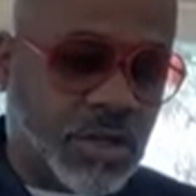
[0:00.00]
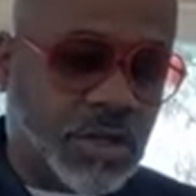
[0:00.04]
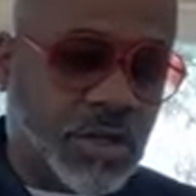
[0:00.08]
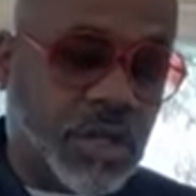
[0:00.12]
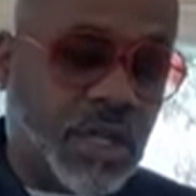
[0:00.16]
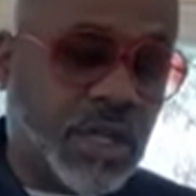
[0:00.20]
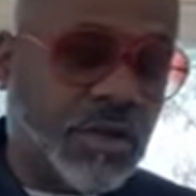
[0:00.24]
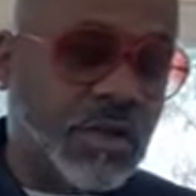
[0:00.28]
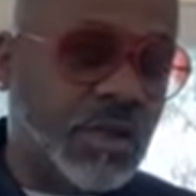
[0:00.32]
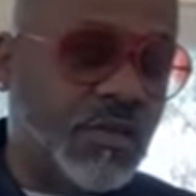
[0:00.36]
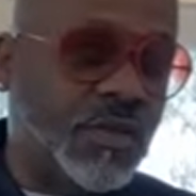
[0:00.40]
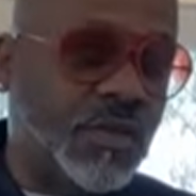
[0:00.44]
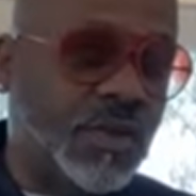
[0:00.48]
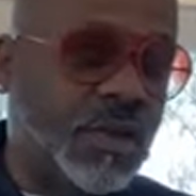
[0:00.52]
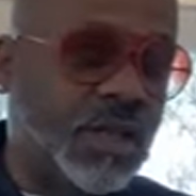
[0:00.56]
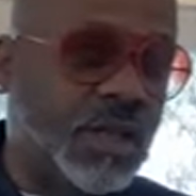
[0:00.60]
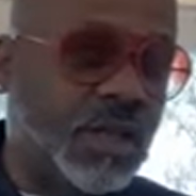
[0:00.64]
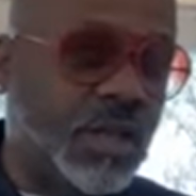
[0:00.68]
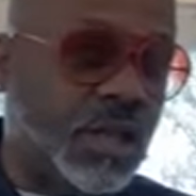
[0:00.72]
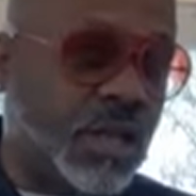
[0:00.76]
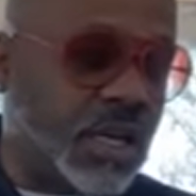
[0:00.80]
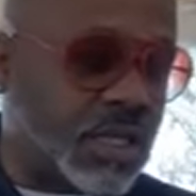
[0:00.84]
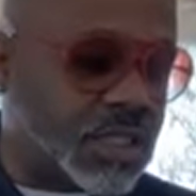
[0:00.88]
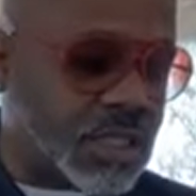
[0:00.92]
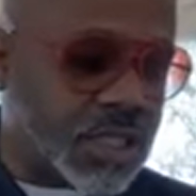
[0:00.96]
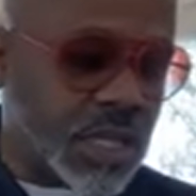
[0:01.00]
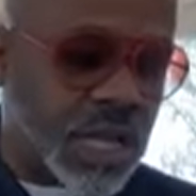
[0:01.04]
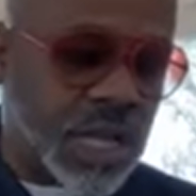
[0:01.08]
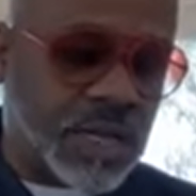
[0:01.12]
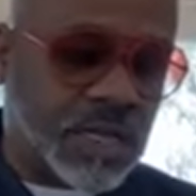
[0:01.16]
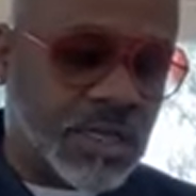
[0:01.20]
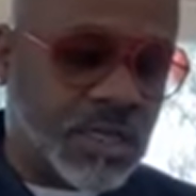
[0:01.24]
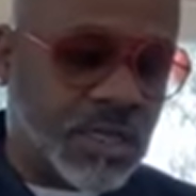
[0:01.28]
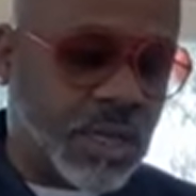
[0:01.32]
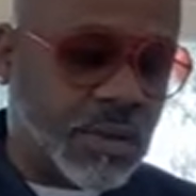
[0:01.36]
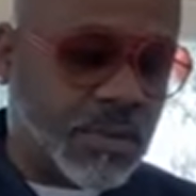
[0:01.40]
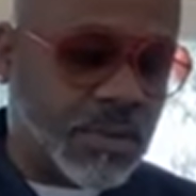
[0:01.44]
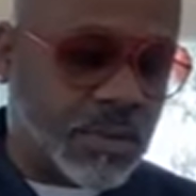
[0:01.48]
Even if it looks like
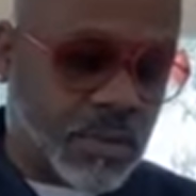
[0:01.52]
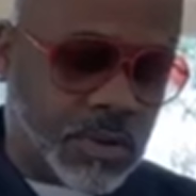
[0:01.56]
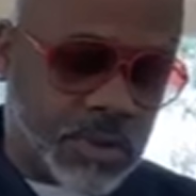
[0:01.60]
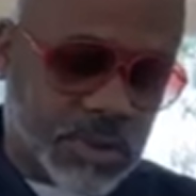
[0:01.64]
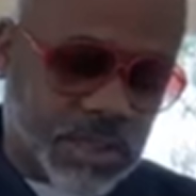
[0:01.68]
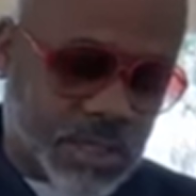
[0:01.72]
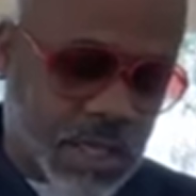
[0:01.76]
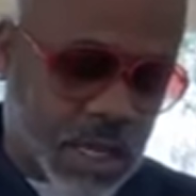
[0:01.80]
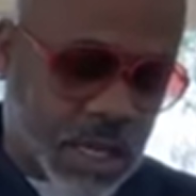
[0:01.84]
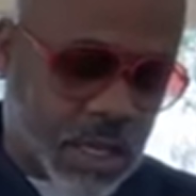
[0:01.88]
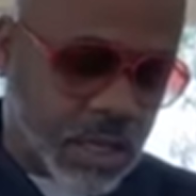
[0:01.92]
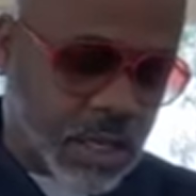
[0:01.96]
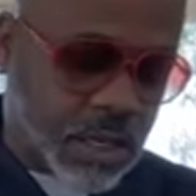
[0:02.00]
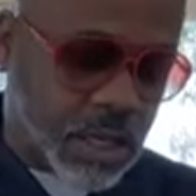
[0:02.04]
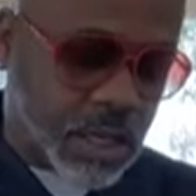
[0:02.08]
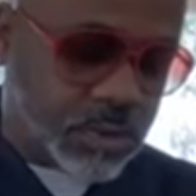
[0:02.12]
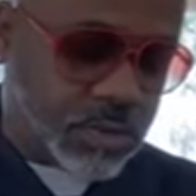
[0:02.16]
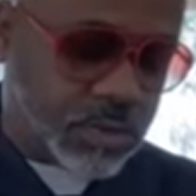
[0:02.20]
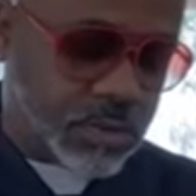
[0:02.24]
a W, it's not a W.